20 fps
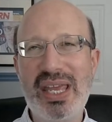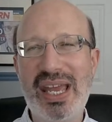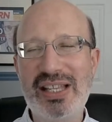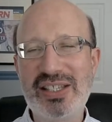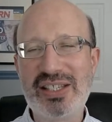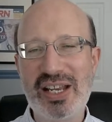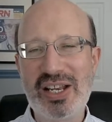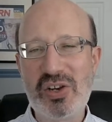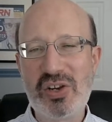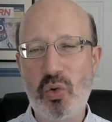
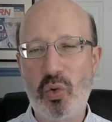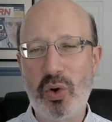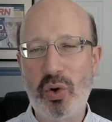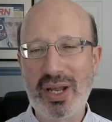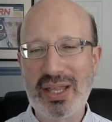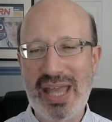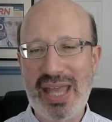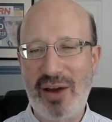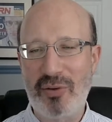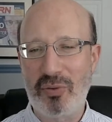ignoring
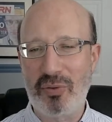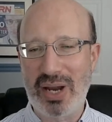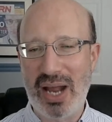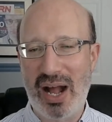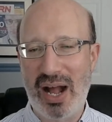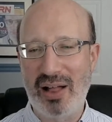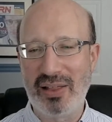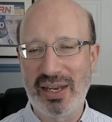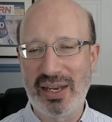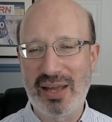that
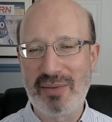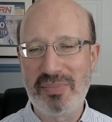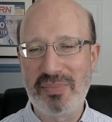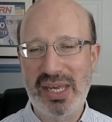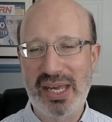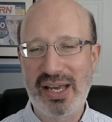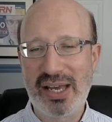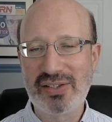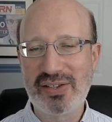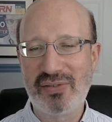reality. And
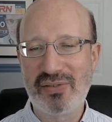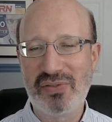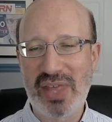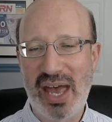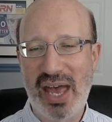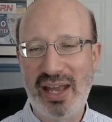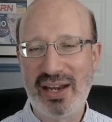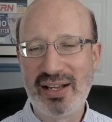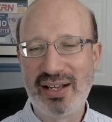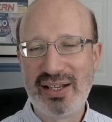because of
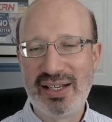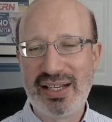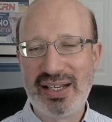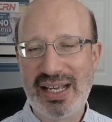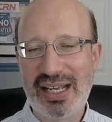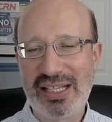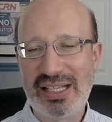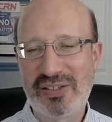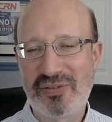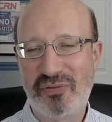that,
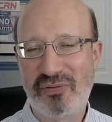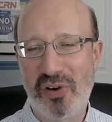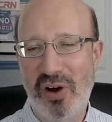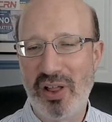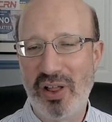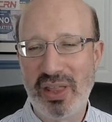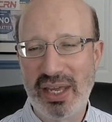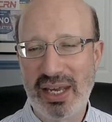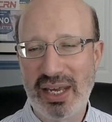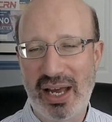it's
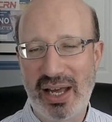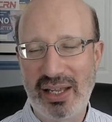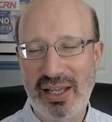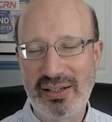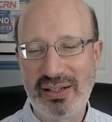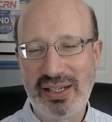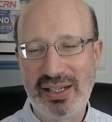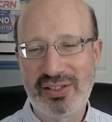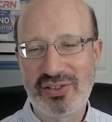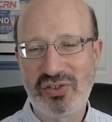
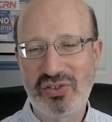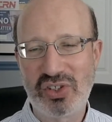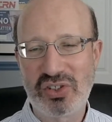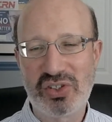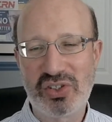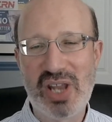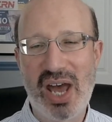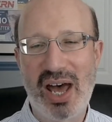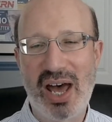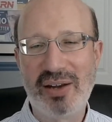just
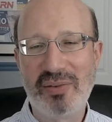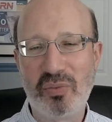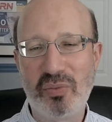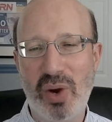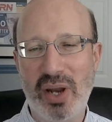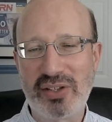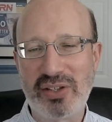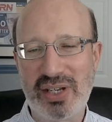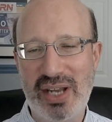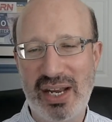not
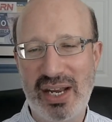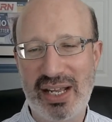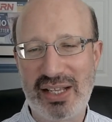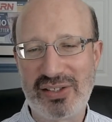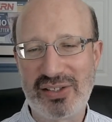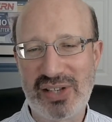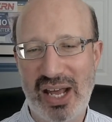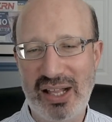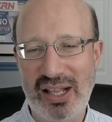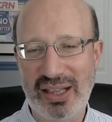resonating.
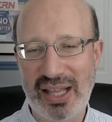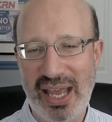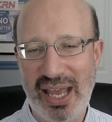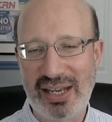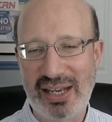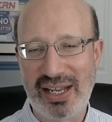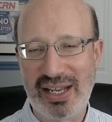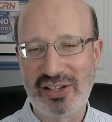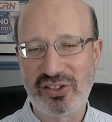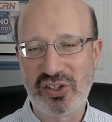It's not
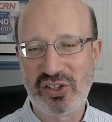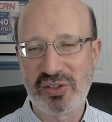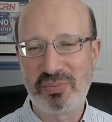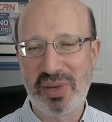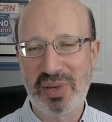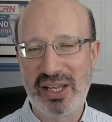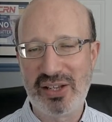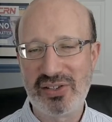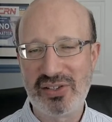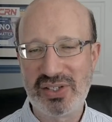landing. It's just
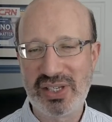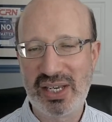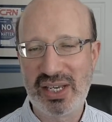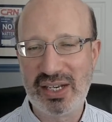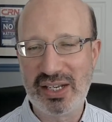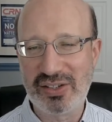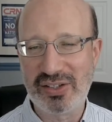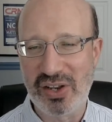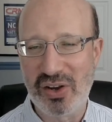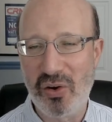being seen
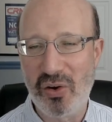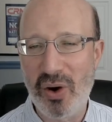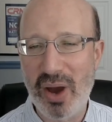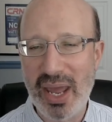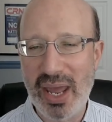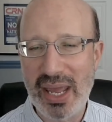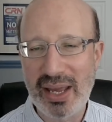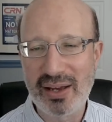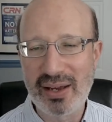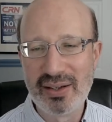as
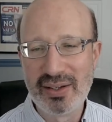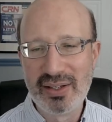annoying.